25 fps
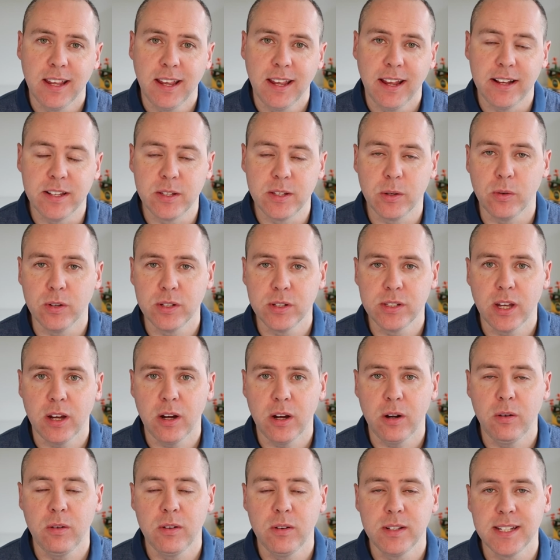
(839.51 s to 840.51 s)
It's
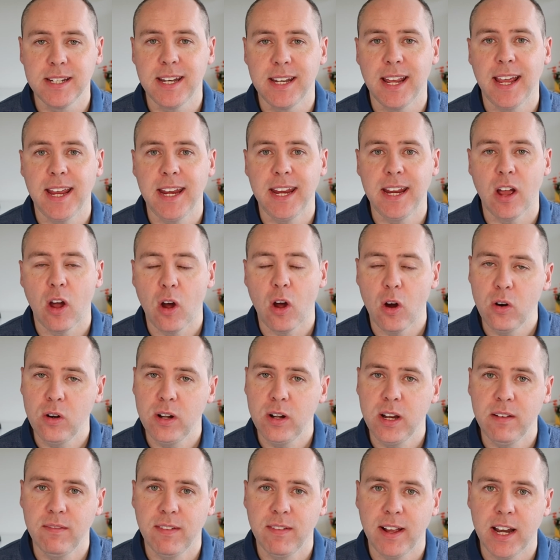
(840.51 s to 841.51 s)
also today
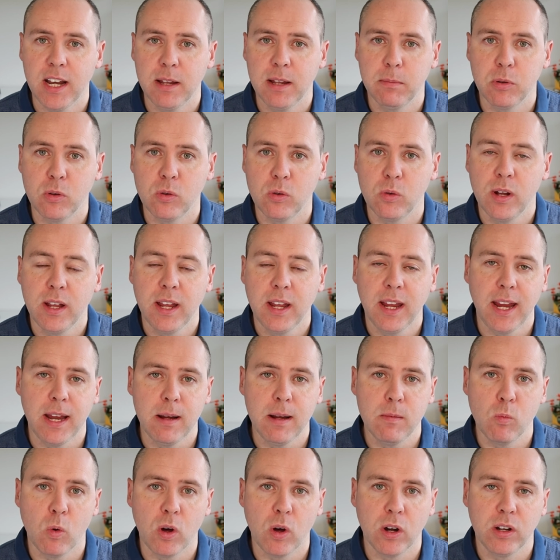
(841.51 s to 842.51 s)
only available
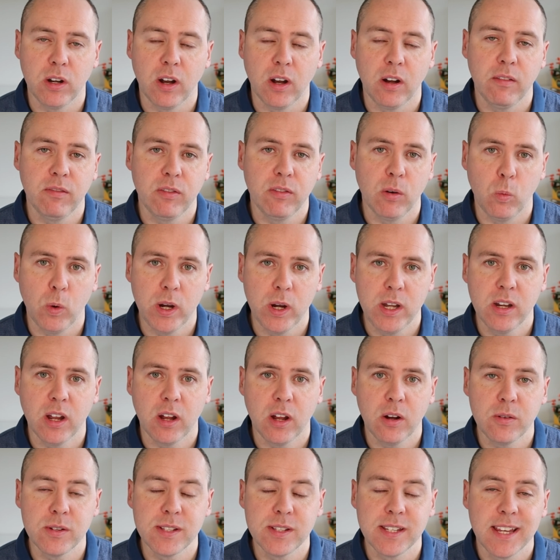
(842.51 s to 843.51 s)
in OneNote for
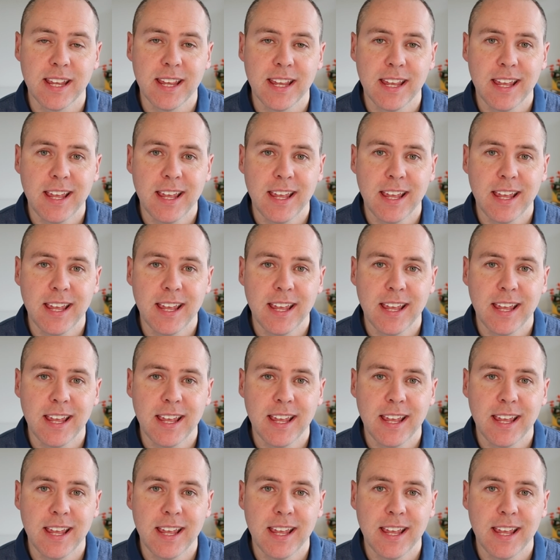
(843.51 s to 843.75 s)
Windows,